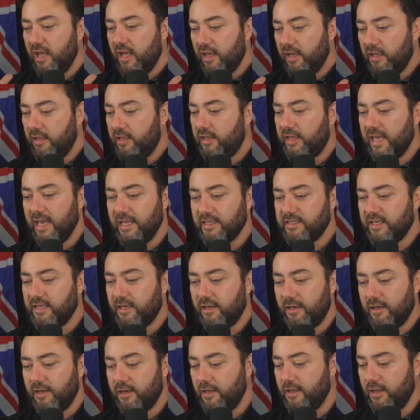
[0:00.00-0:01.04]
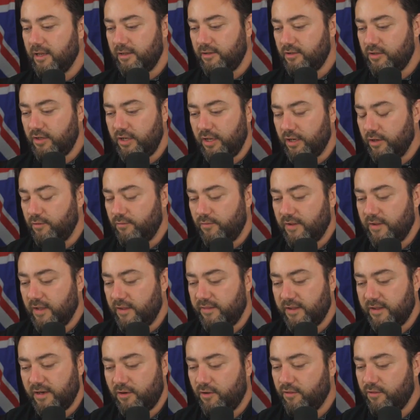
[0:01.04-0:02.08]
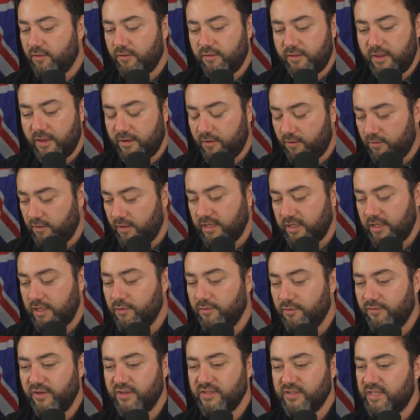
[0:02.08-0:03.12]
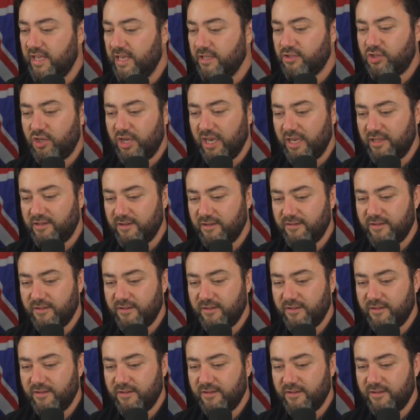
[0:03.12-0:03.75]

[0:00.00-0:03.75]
getting, they're not like university educated.